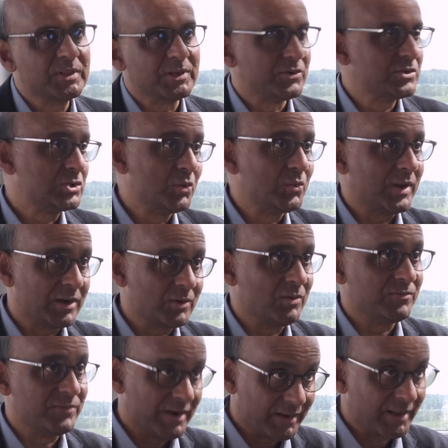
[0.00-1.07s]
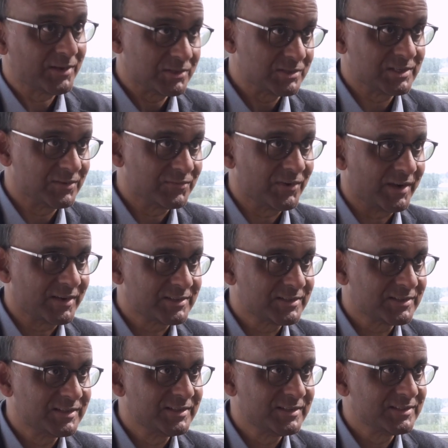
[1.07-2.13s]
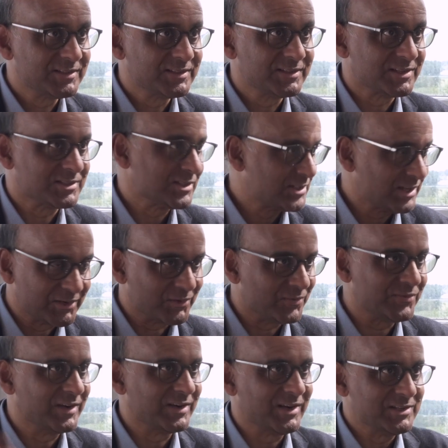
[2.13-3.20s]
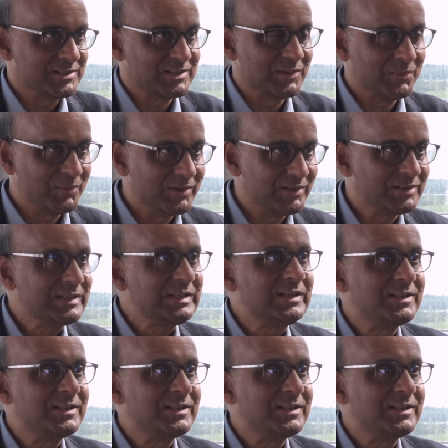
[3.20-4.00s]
There is no lack of finance, in fact. There's a ton of finance in the world.